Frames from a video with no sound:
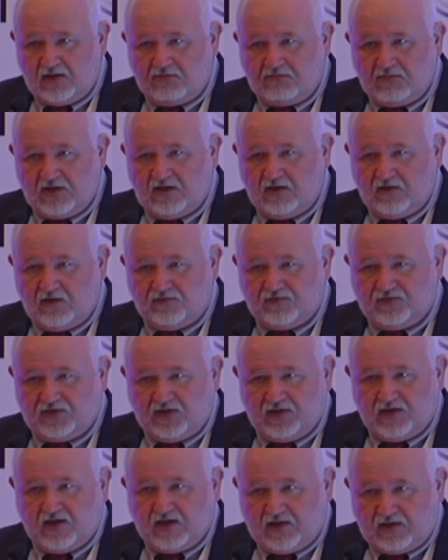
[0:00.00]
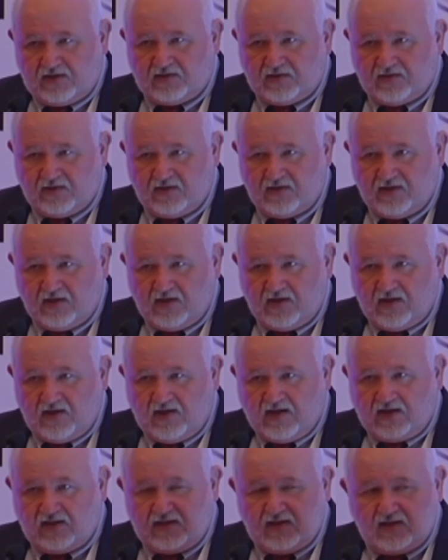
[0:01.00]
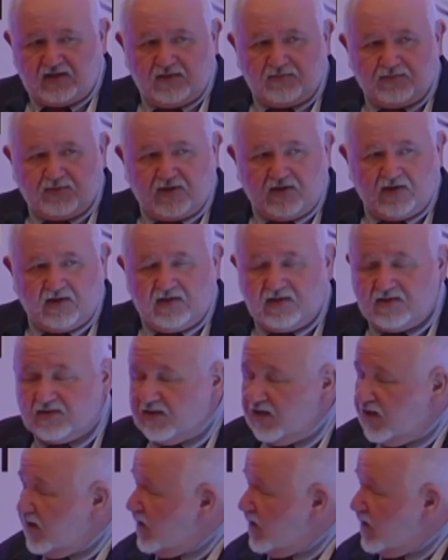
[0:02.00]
middle of the night. And that applies